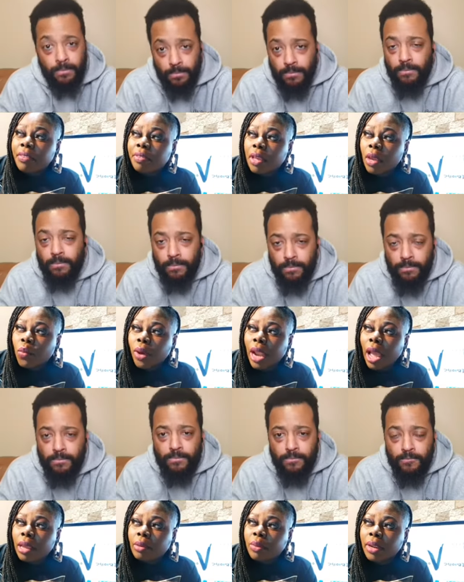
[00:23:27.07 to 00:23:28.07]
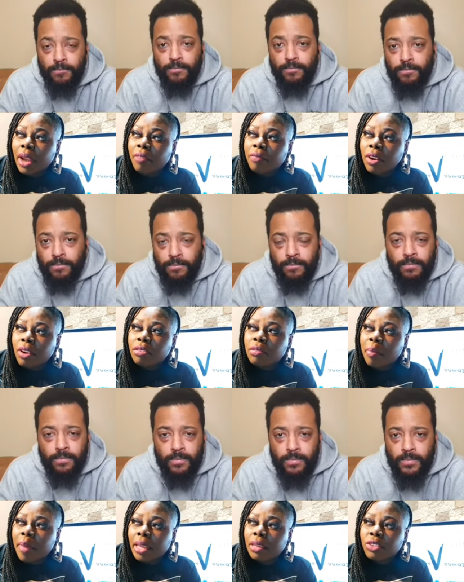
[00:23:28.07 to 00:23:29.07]
Speaker 1: thing: when I when I first
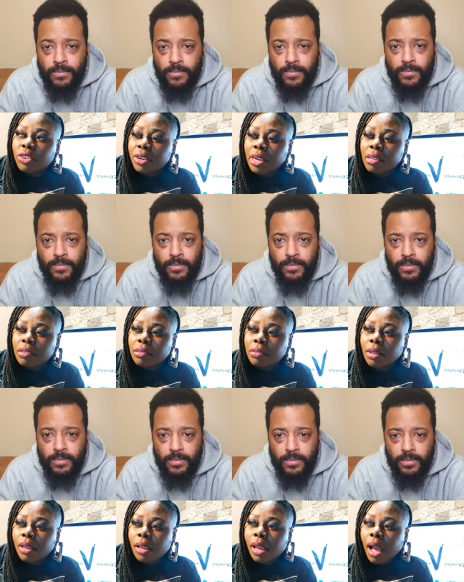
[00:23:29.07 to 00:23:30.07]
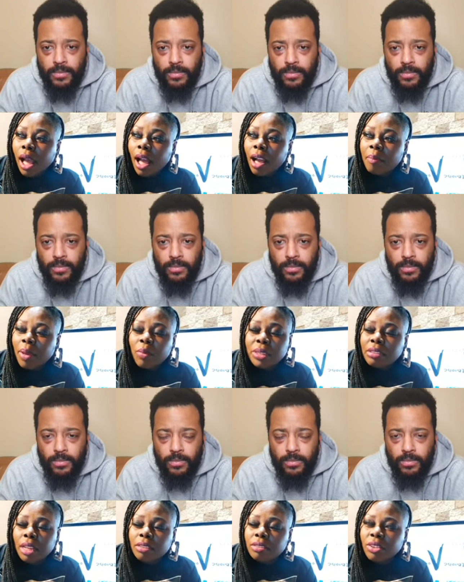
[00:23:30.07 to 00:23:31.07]
met Chris, um, and we
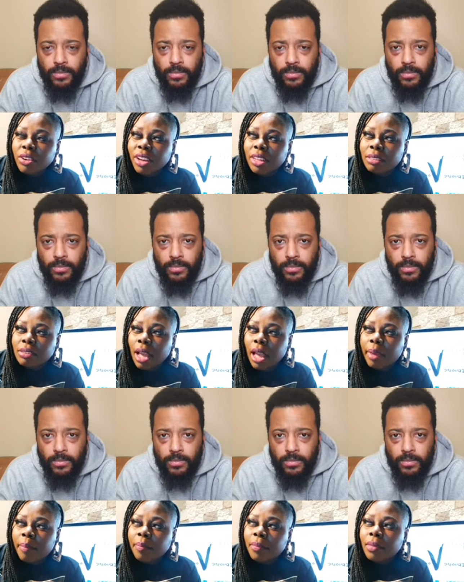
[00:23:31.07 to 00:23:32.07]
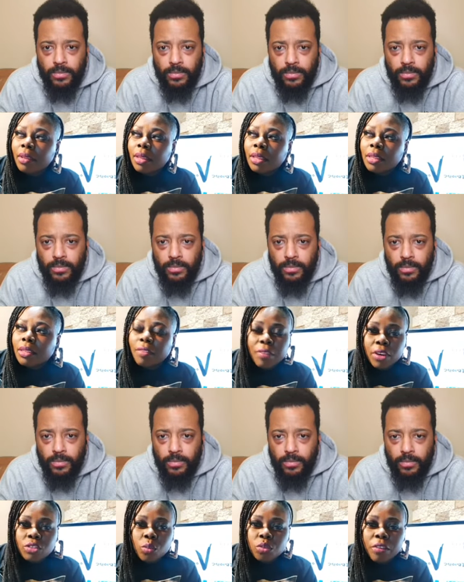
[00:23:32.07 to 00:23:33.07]
tell the story all the time, the
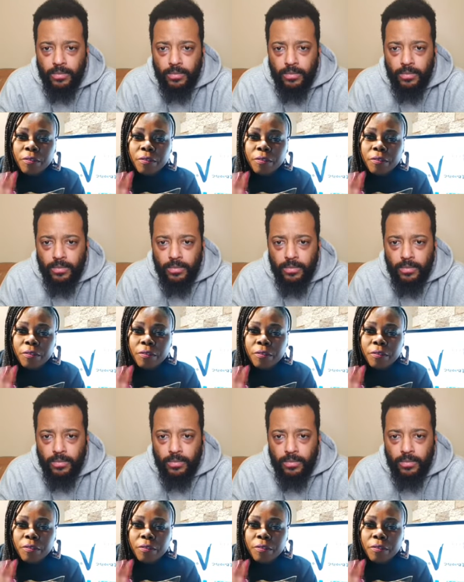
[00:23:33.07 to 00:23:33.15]
first the